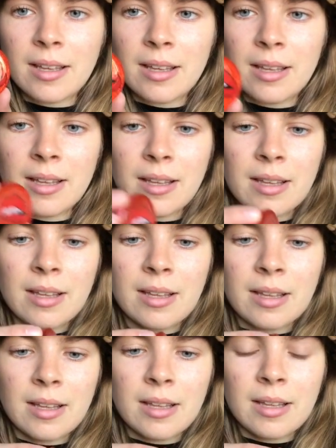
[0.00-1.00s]

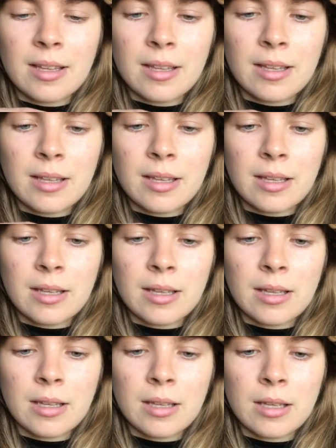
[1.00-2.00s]
No one is speaking in this clip.